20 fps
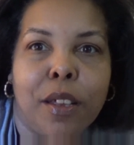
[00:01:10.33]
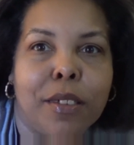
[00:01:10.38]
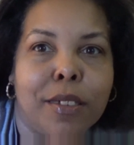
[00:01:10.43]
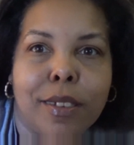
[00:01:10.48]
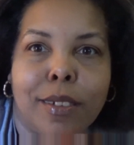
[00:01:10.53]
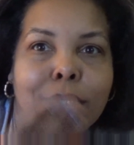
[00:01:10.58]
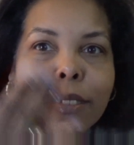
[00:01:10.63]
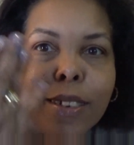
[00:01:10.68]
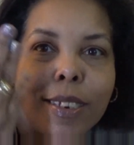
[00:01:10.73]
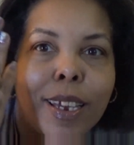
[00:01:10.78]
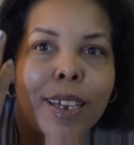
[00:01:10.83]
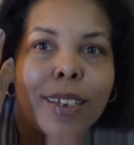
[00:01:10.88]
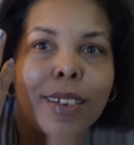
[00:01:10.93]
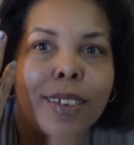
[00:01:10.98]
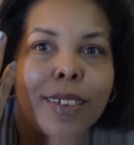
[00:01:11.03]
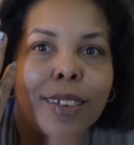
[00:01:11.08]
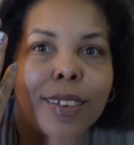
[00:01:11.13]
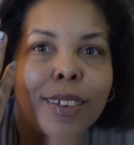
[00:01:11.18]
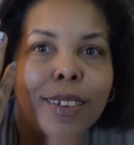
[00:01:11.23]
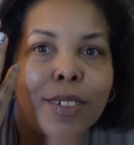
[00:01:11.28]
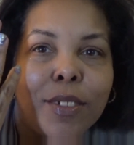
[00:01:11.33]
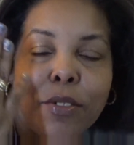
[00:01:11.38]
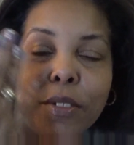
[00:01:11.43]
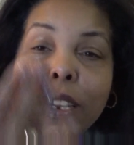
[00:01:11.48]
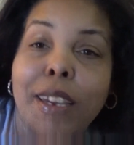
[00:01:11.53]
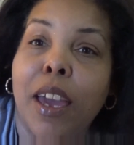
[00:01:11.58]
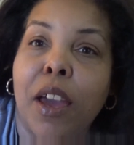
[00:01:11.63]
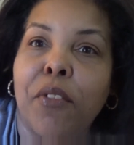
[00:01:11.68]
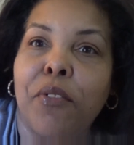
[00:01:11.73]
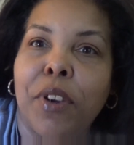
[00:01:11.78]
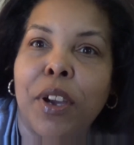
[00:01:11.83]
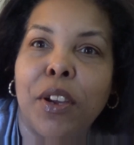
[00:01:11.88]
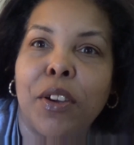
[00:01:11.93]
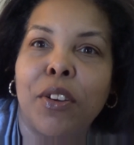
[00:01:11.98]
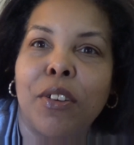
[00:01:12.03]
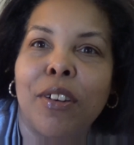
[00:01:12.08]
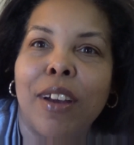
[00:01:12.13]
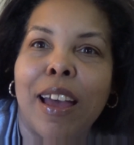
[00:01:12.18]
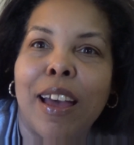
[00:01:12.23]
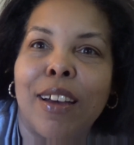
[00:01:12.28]
So it's like, we can't
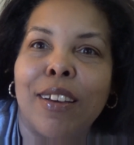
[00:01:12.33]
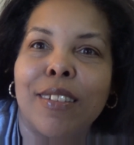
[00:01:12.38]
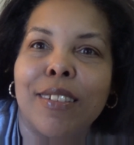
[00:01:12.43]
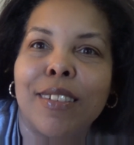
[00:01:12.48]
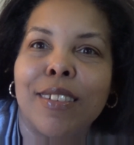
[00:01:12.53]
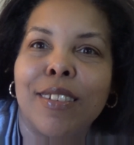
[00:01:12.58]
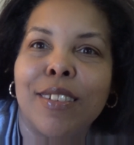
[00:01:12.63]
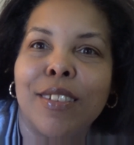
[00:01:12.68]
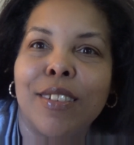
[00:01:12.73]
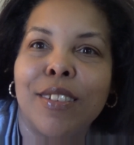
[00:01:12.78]
figure it out.